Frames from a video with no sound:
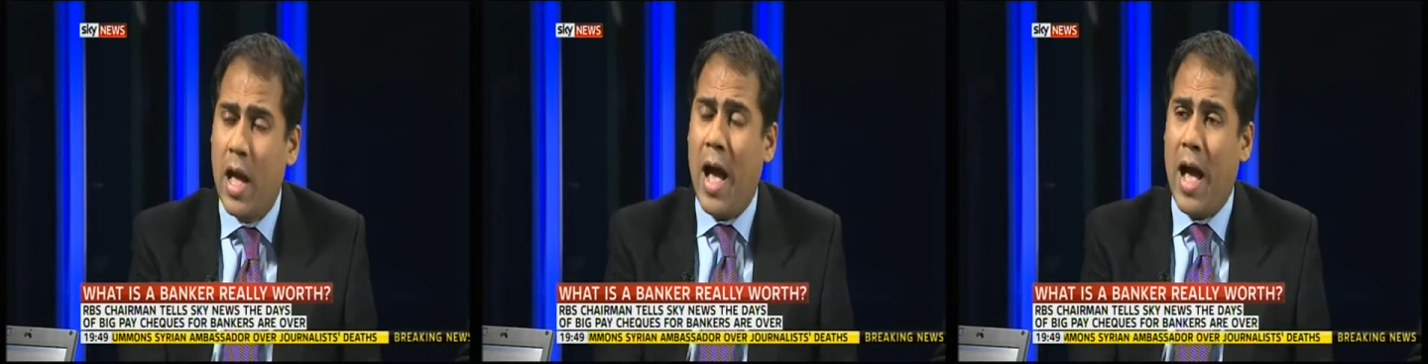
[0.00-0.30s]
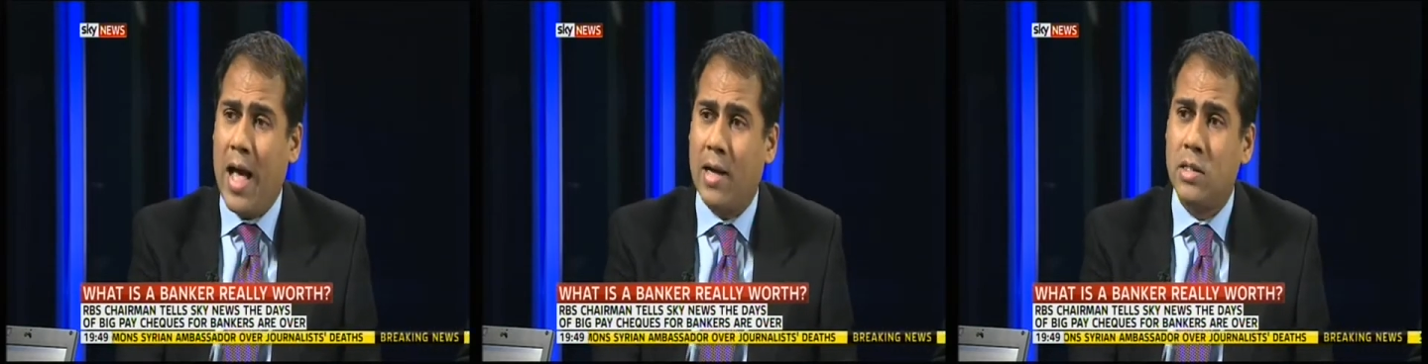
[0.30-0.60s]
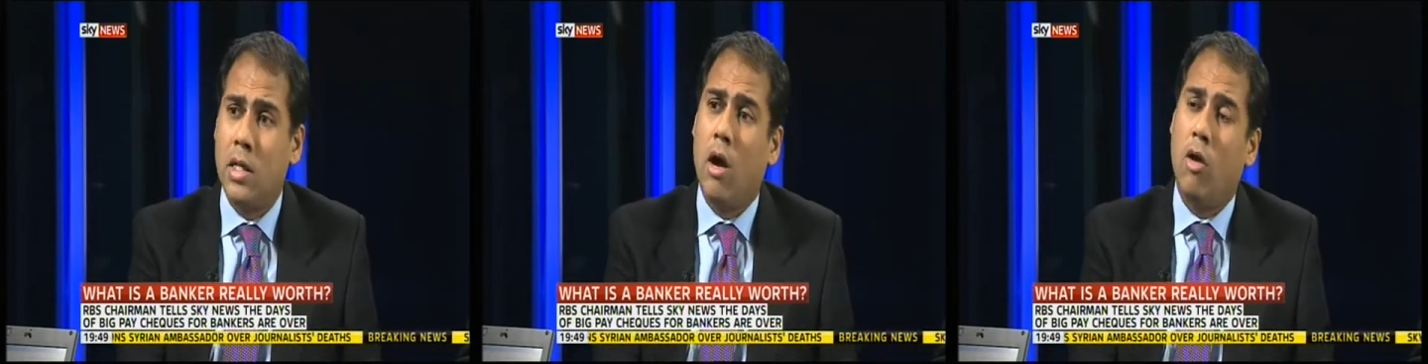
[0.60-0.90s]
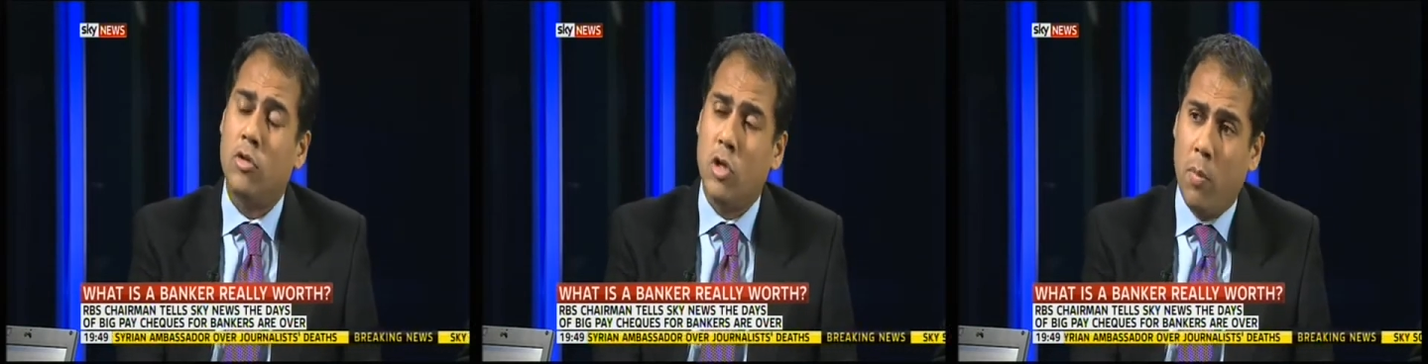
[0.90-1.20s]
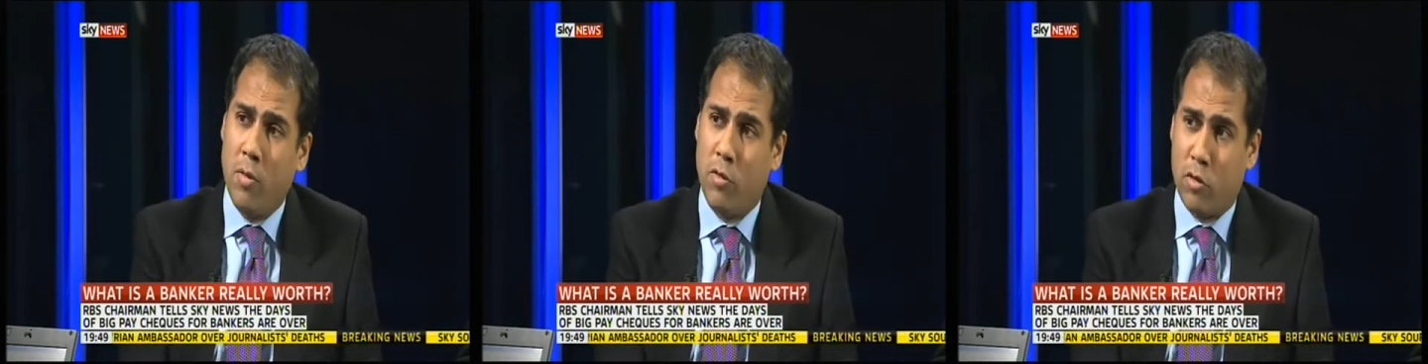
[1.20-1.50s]
And on
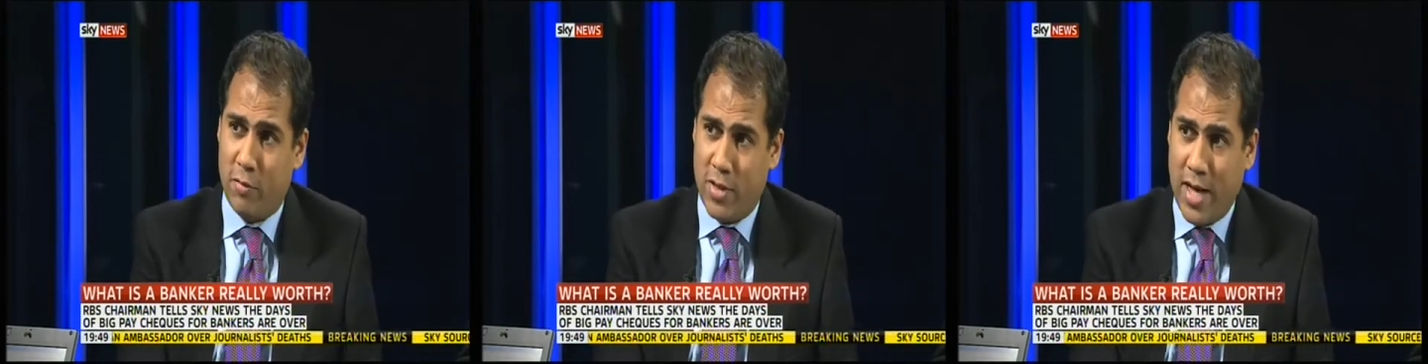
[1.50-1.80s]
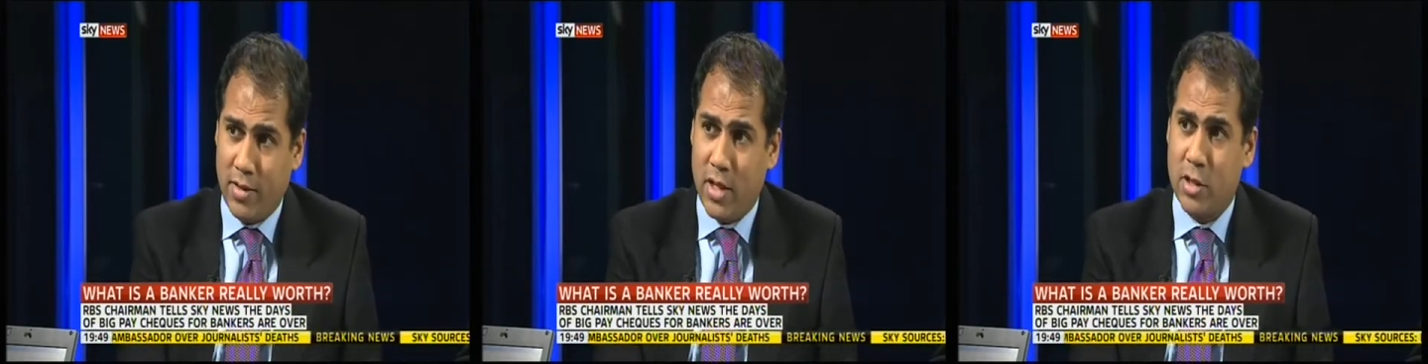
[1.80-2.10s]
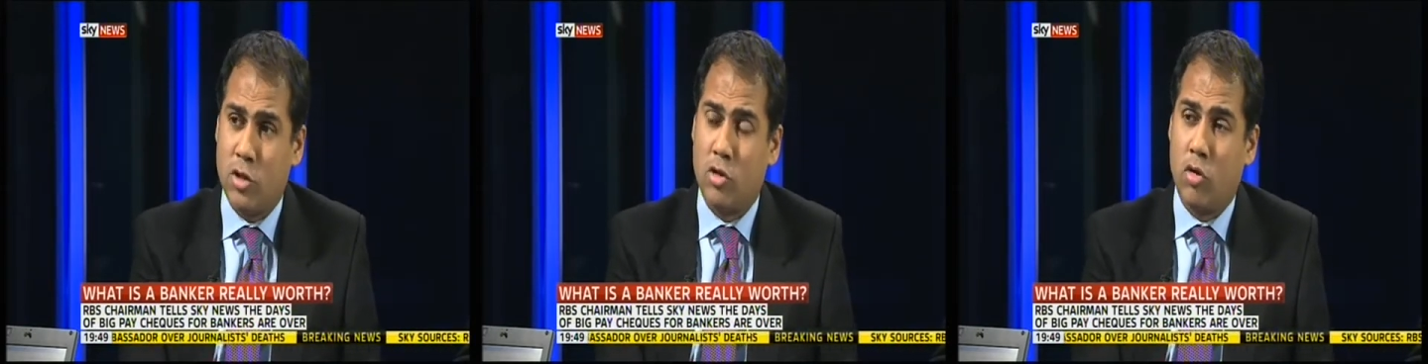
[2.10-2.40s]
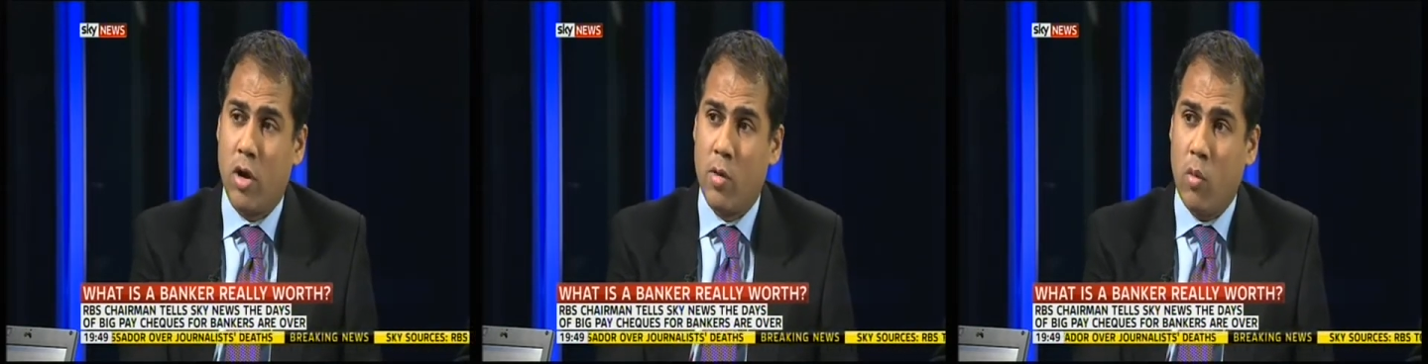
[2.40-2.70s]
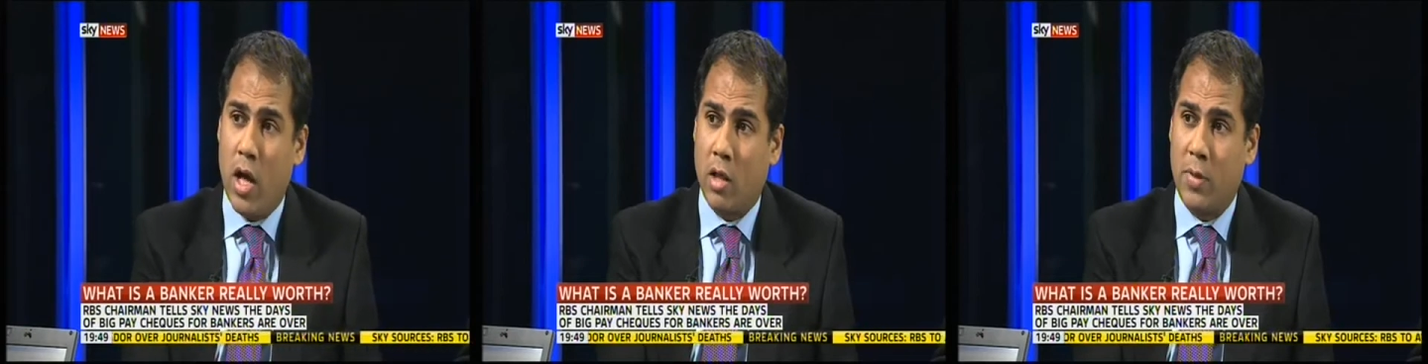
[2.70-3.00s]
top of all of that, they're destroying
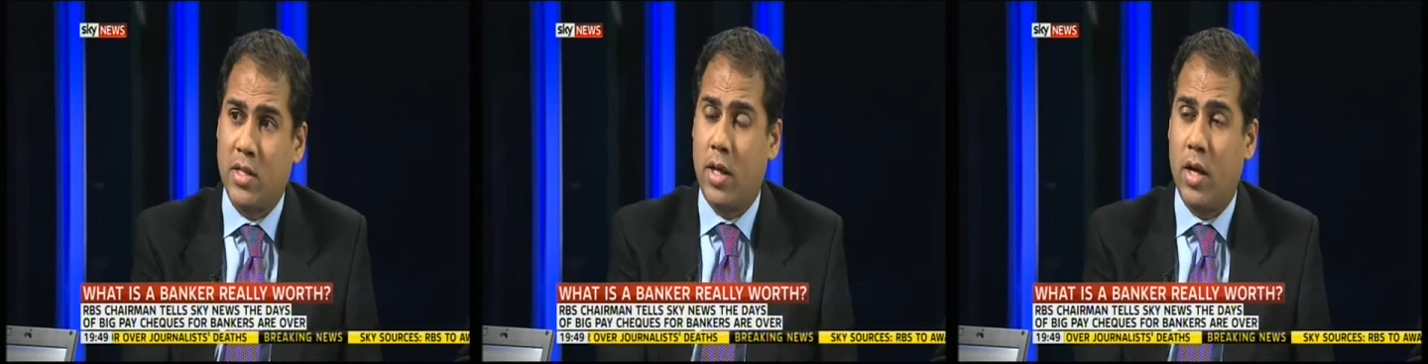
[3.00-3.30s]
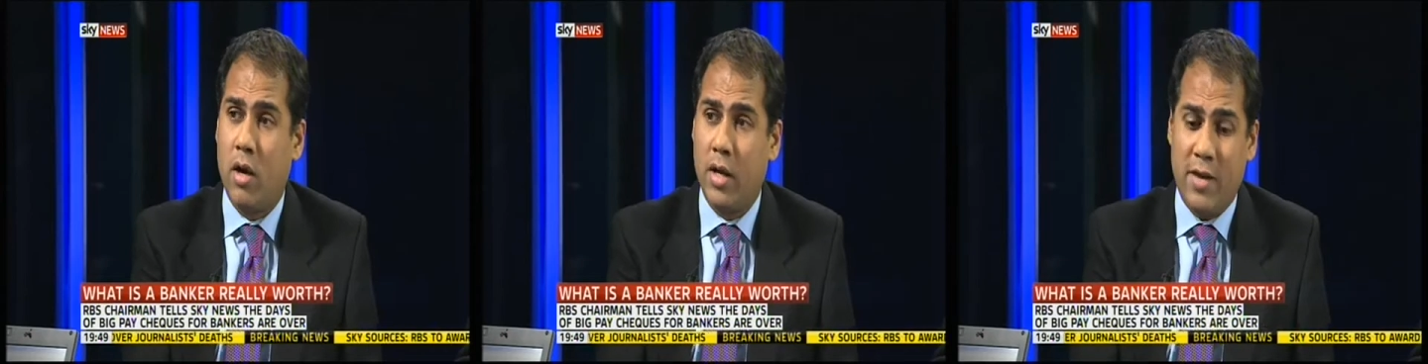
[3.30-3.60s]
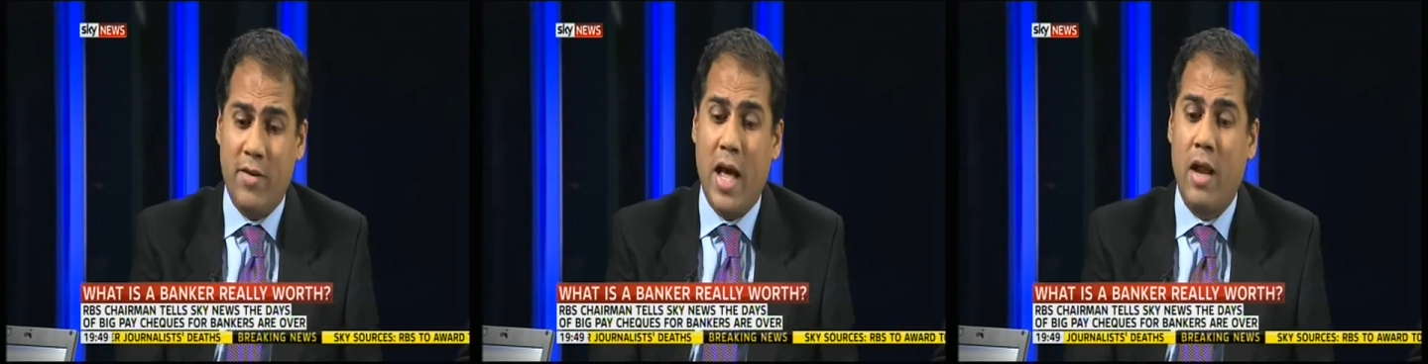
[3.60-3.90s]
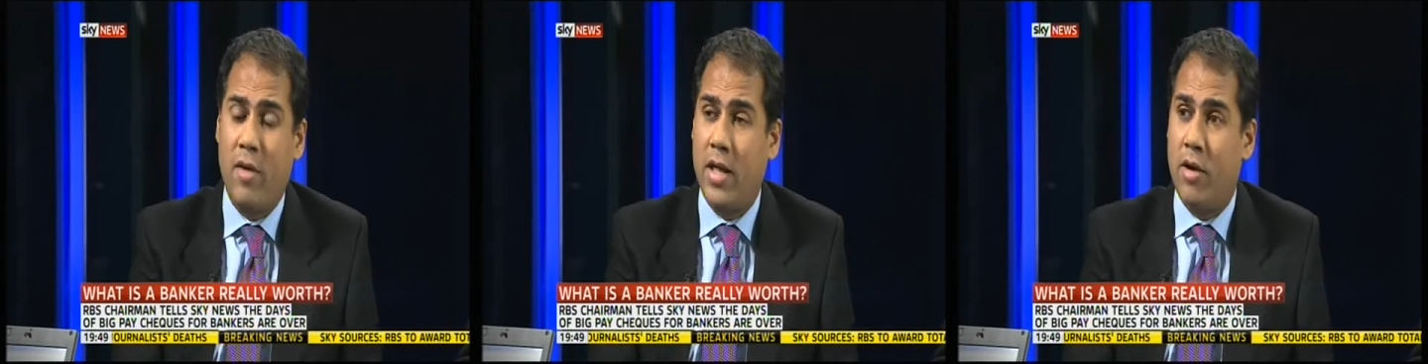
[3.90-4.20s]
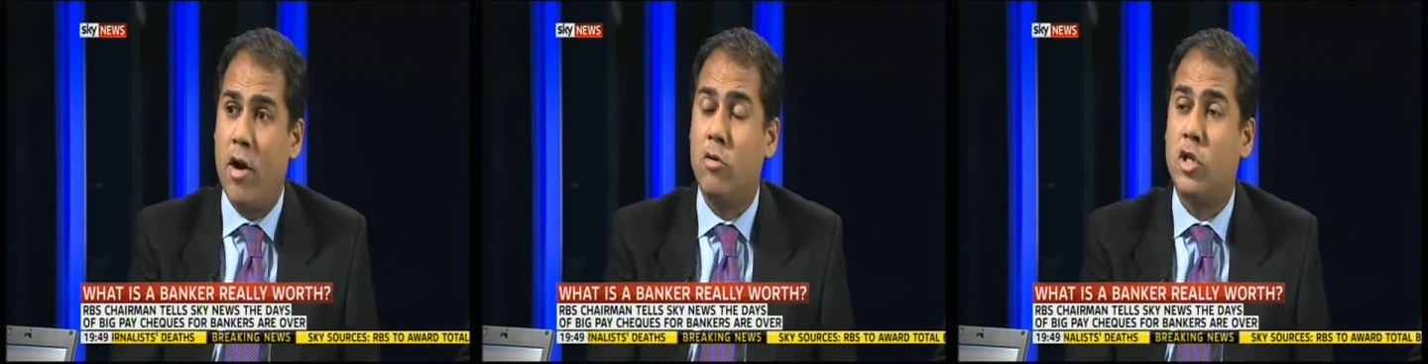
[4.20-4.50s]
wealth because they can't even elevate
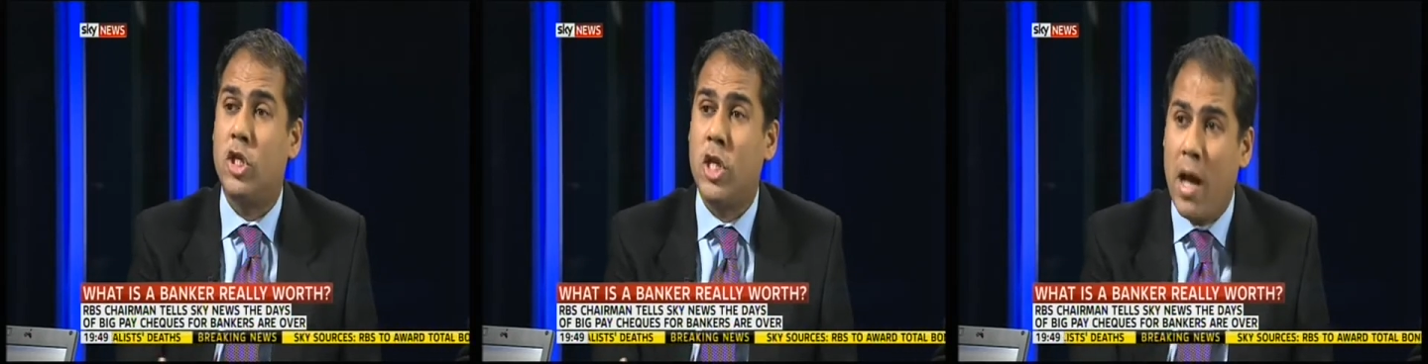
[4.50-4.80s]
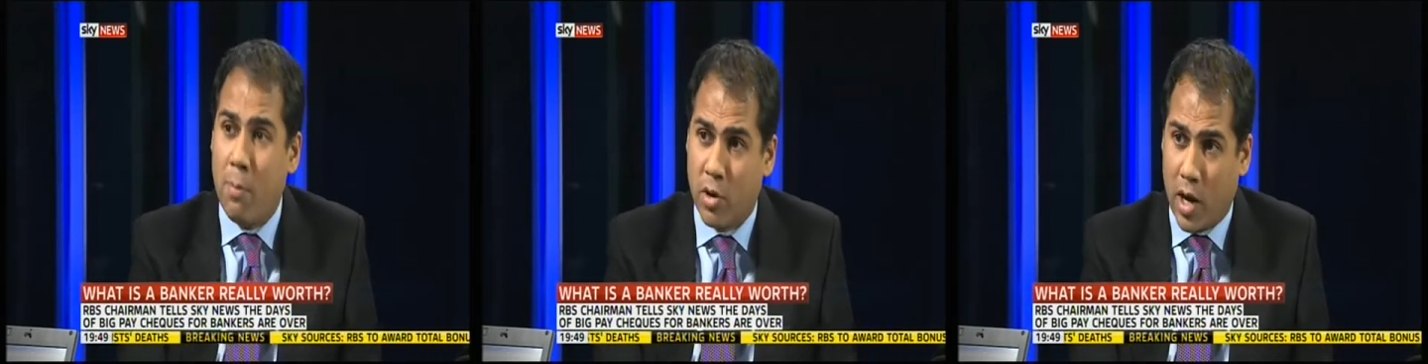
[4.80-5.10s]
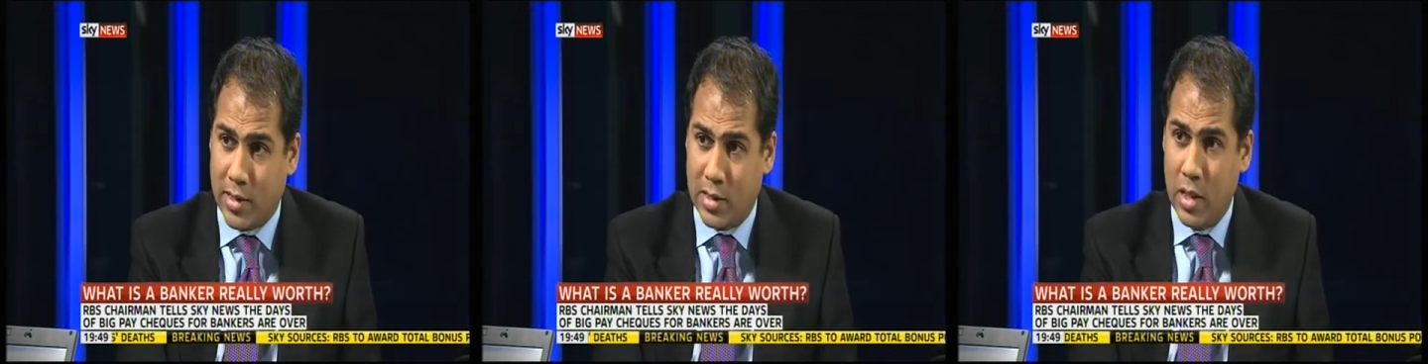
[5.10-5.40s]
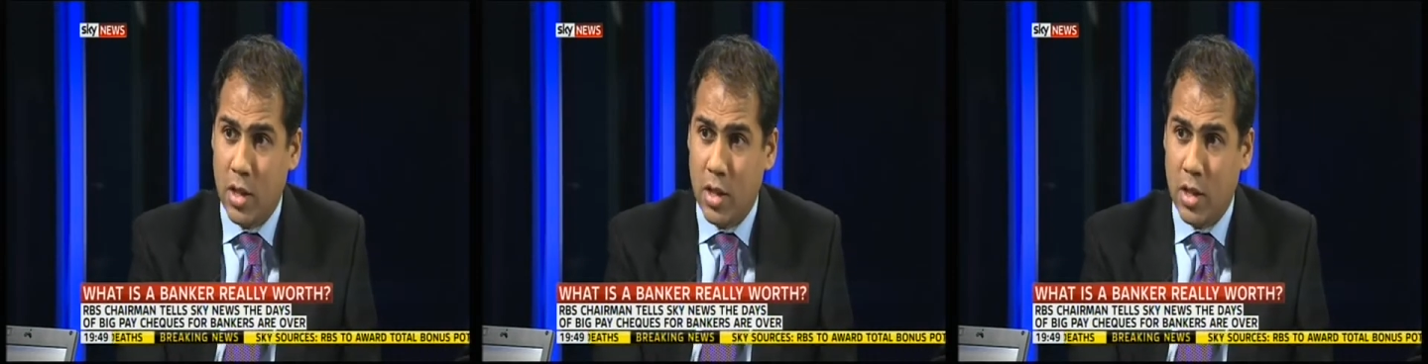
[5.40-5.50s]
their own share price.